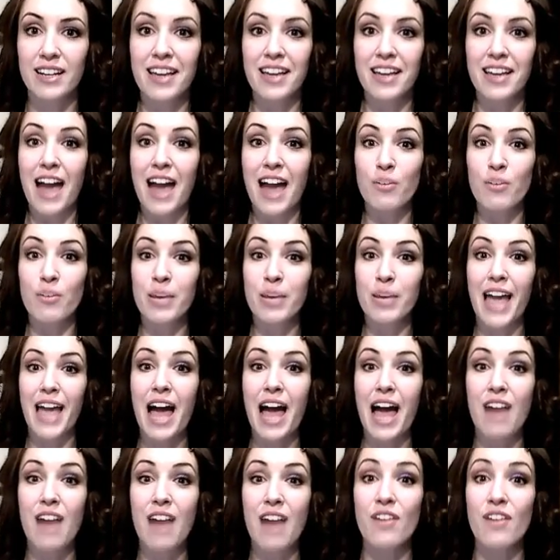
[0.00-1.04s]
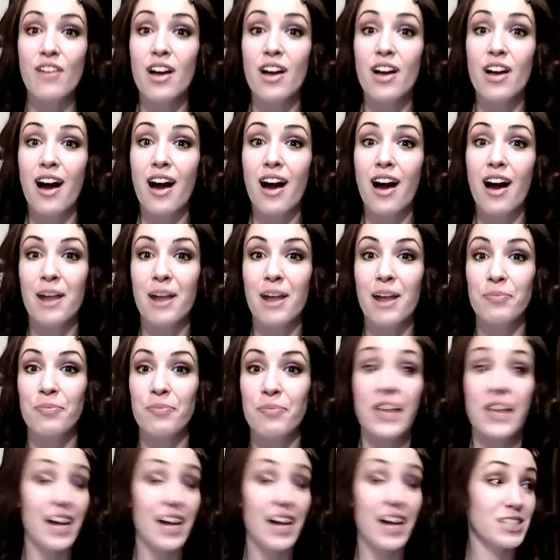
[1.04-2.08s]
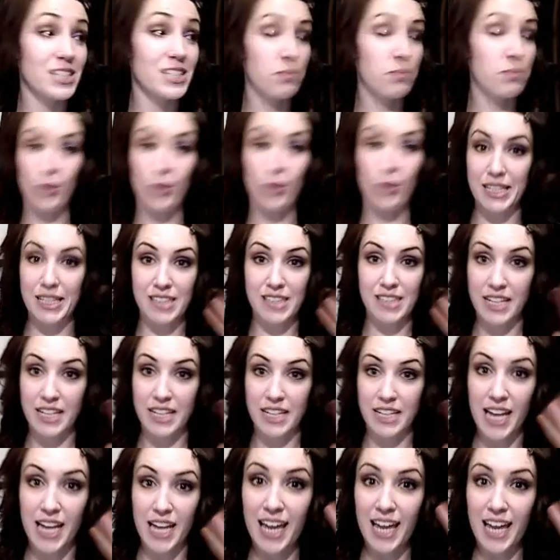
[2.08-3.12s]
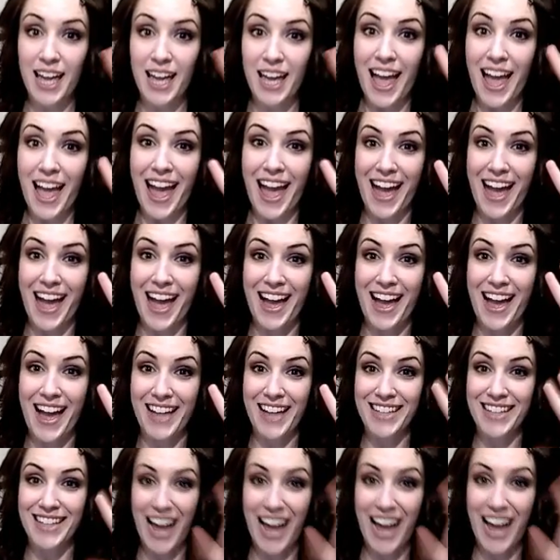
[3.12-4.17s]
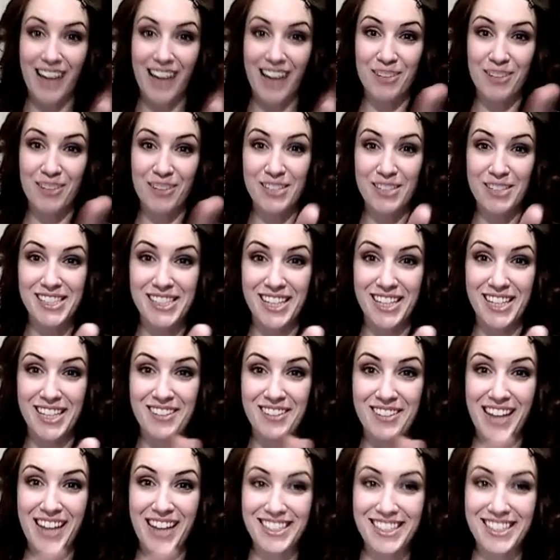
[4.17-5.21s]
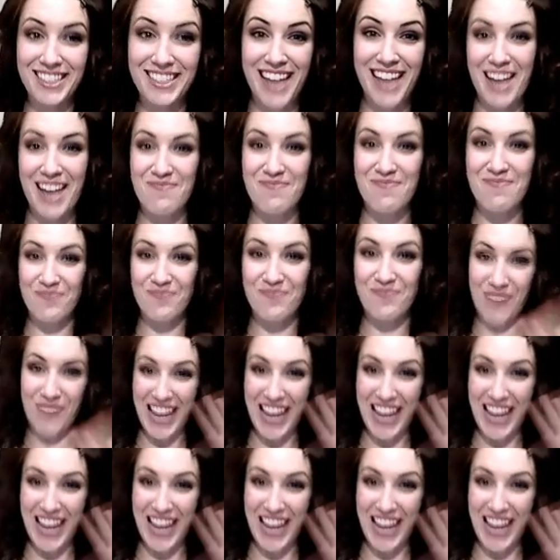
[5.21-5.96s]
Everybody have a spooky Sunday, and I will see you next time. Bye,